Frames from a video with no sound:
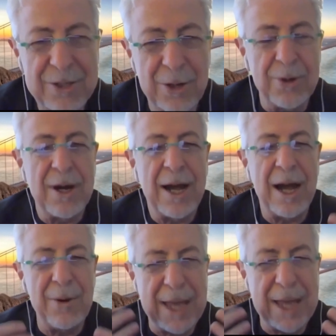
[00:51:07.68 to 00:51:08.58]
So
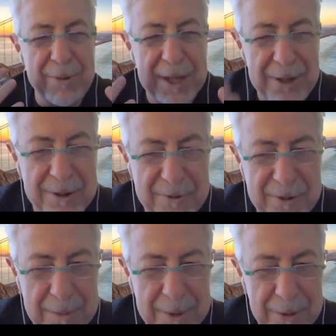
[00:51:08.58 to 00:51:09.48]
how can we
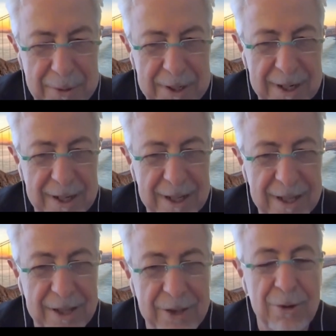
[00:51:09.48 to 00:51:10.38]
learn from human
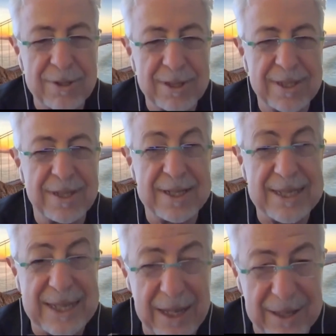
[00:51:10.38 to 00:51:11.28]
those
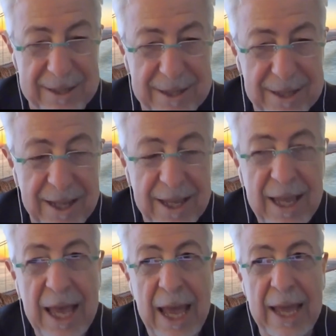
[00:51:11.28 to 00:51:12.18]
skills,
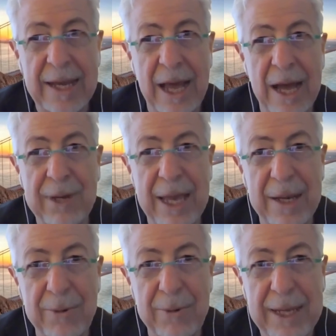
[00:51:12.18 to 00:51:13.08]
and how
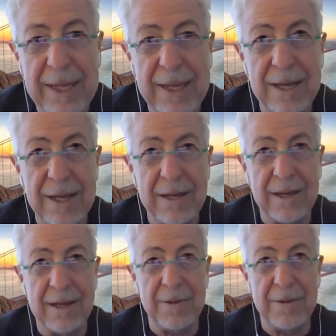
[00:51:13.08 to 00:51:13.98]
can we
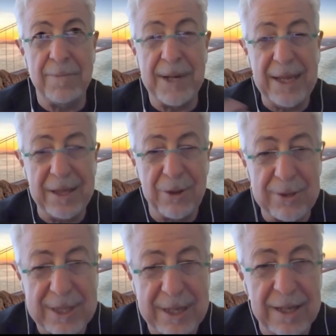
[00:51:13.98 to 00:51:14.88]

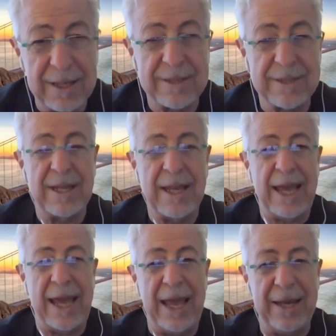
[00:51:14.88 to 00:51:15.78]
bring those skills
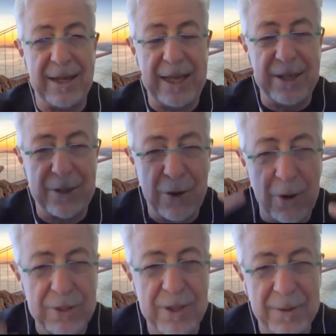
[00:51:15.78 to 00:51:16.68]
and
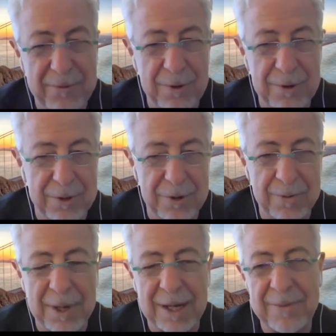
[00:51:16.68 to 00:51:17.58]
encode them for
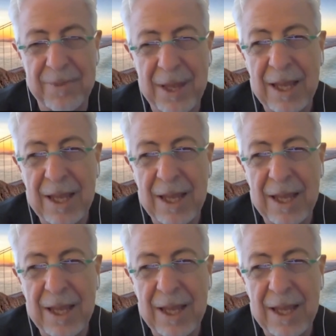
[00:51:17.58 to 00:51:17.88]
the robot?